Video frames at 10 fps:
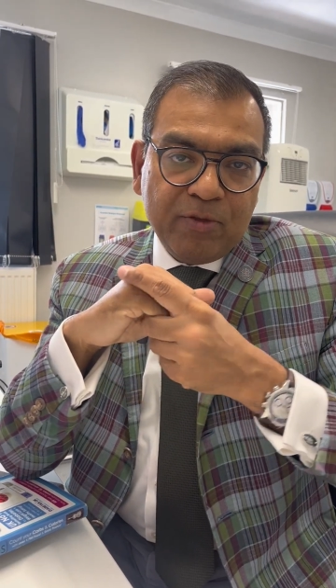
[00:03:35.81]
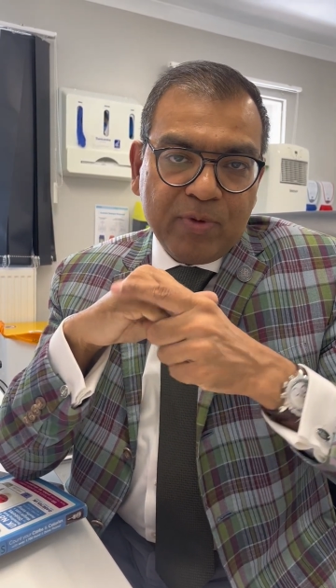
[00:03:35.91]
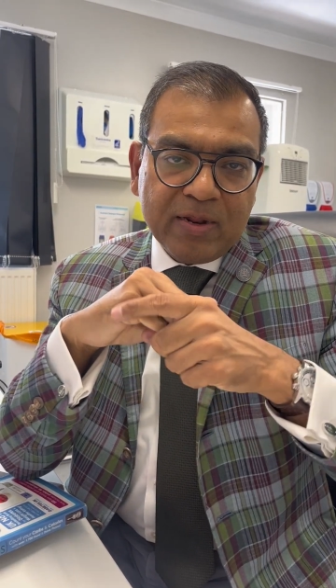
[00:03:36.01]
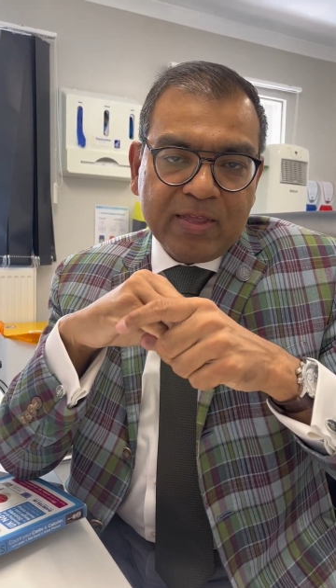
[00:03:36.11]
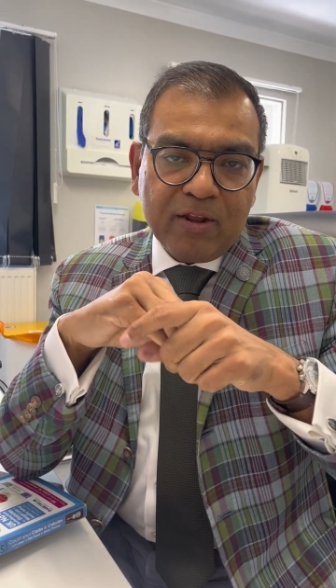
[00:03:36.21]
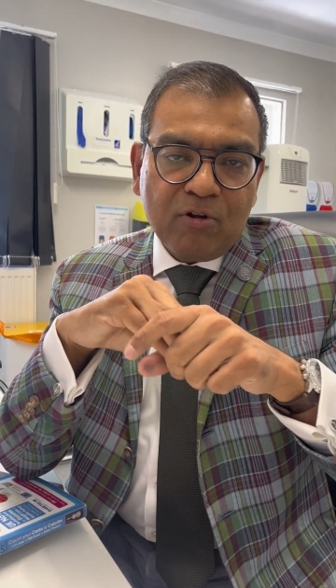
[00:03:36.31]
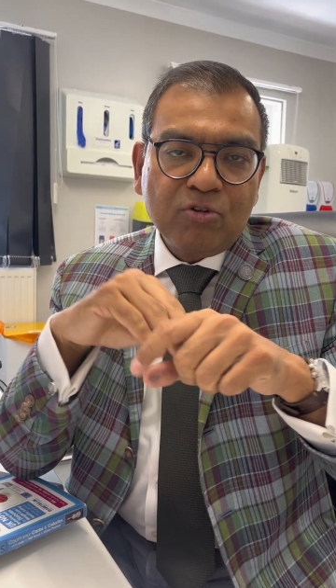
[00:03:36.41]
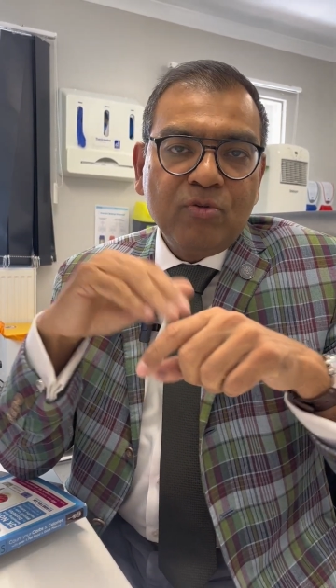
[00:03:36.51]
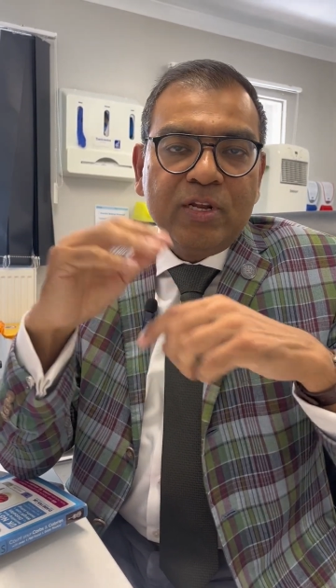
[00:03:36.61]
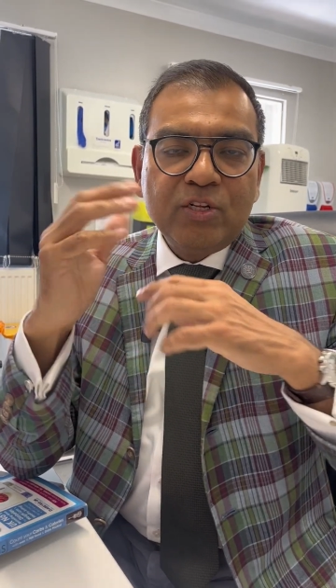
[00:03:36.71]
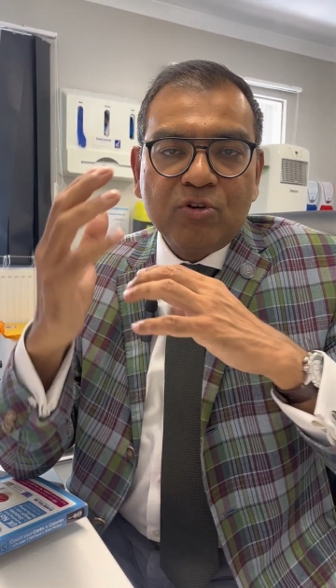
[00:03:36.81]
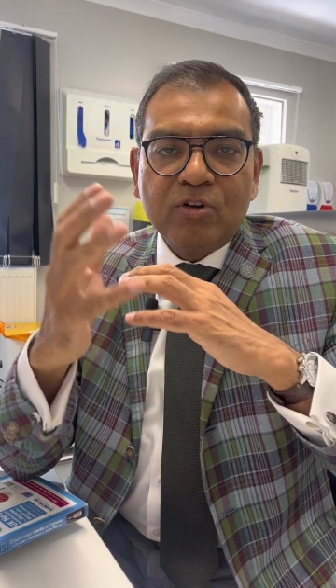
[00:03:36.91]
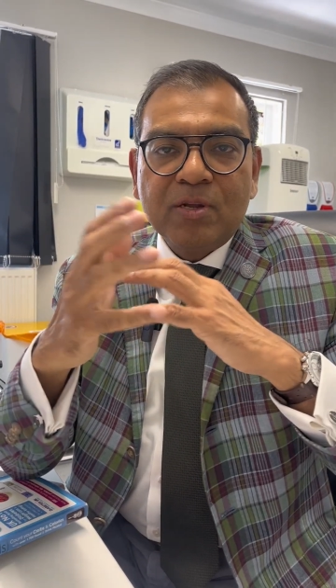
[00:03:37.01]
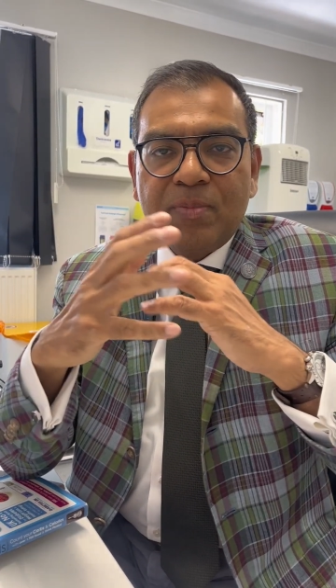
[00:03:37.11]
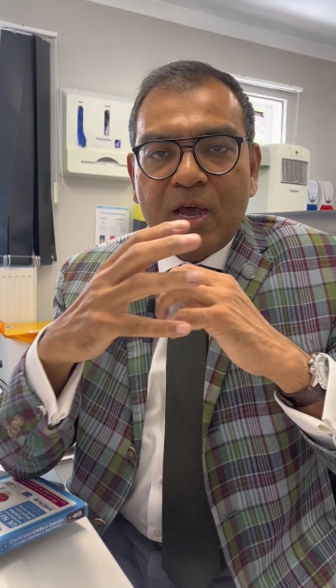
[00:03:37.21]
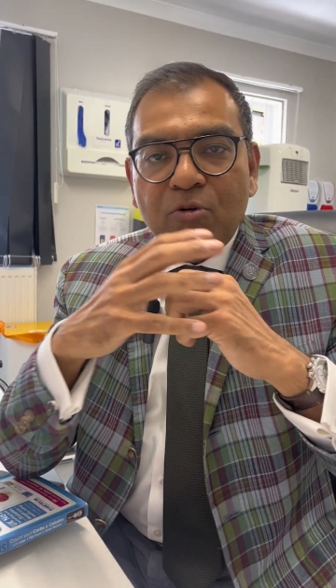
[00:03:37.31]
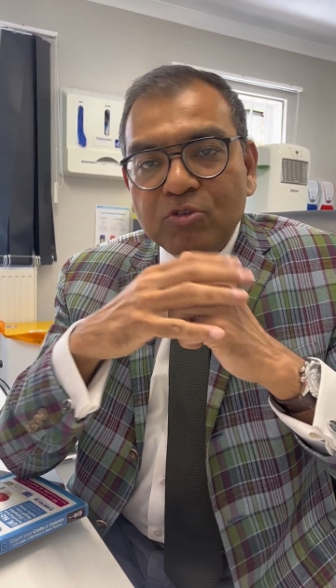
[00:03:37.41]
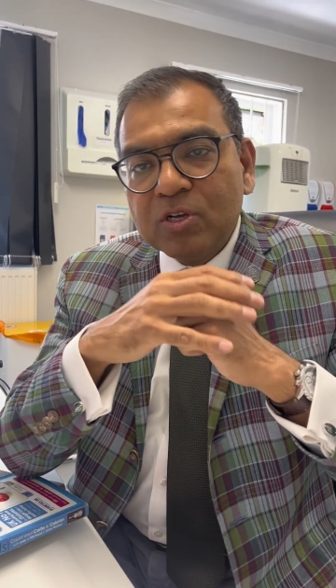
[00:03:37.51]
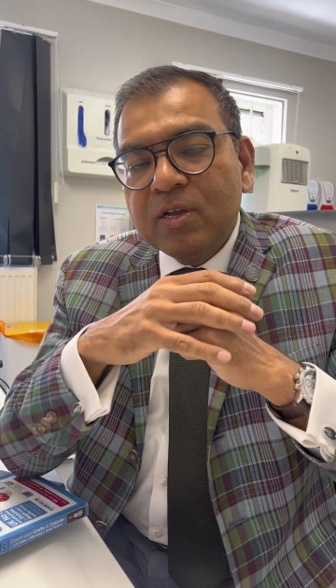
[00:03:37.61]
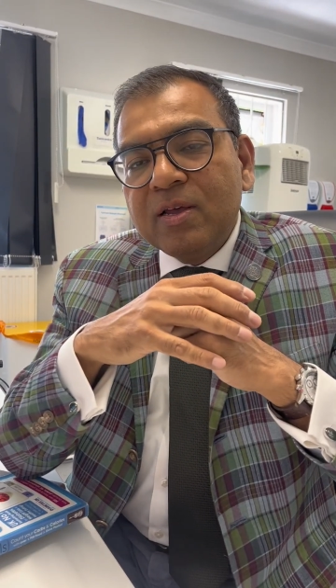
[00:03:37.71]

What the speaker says: where they are not only taught about